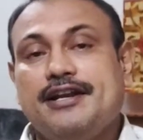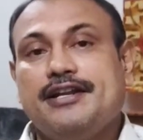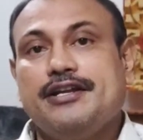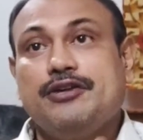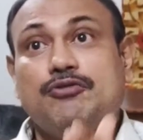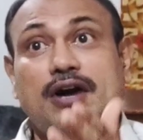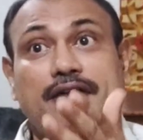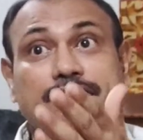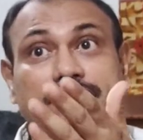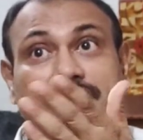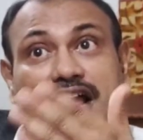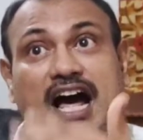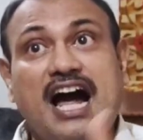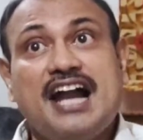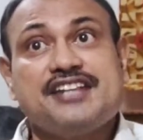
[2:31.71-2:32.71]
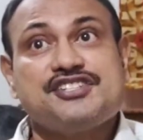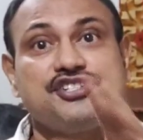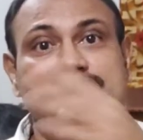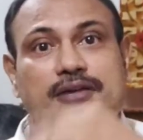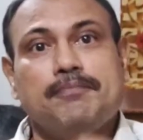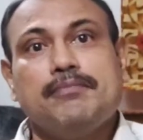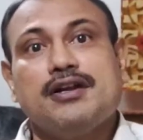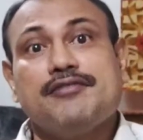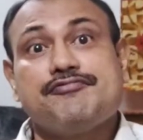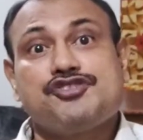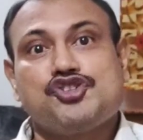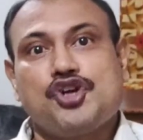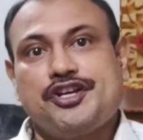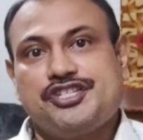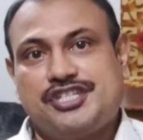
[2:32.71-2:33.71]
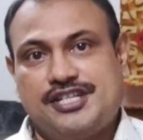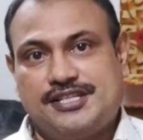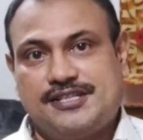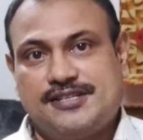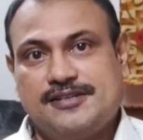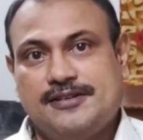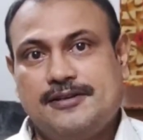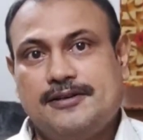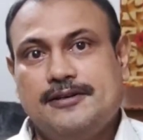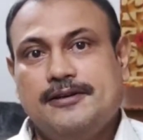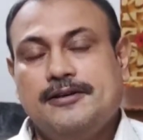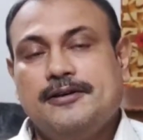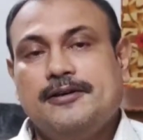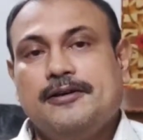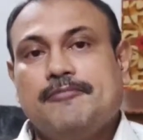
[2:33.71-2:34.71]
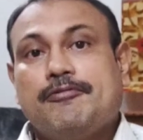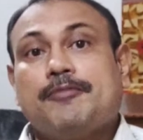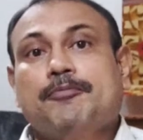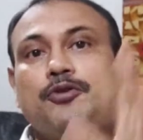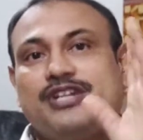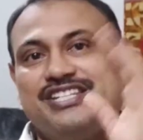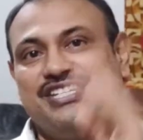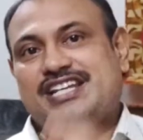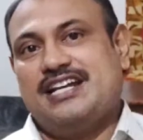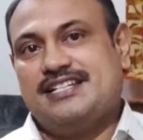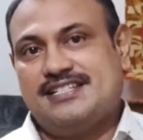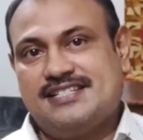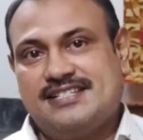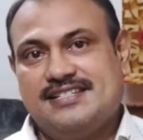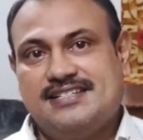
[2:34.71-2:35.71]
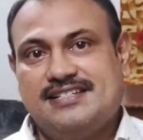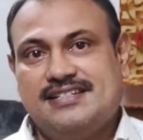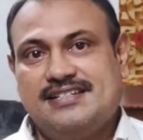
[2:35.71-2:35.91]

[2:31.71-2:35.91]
you have large number of choices for potentials.